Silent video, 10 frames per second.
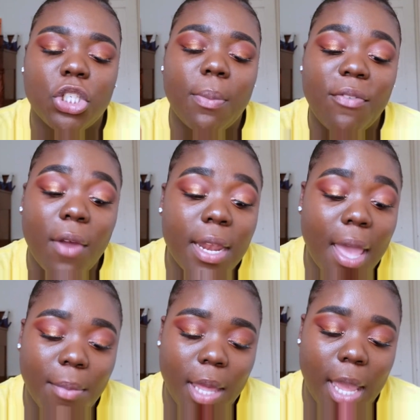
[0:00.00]
So my friend
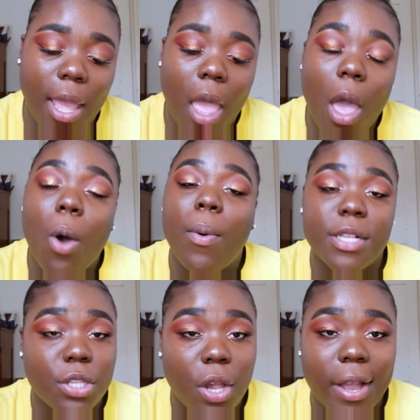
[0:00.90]
Emily went
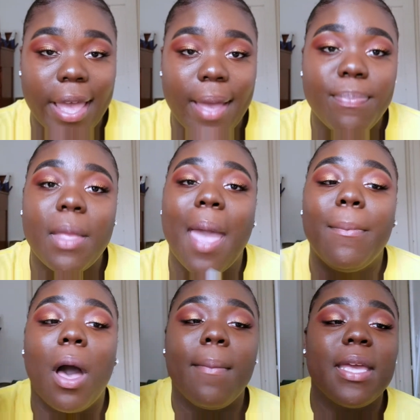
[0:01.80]
to Target and
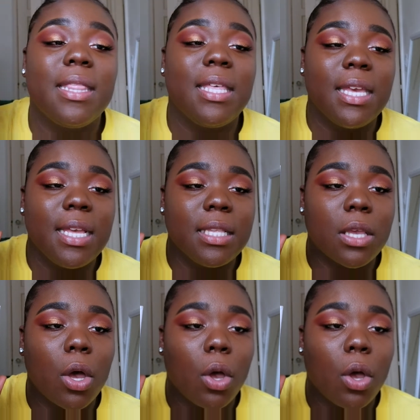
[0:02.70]
bought me these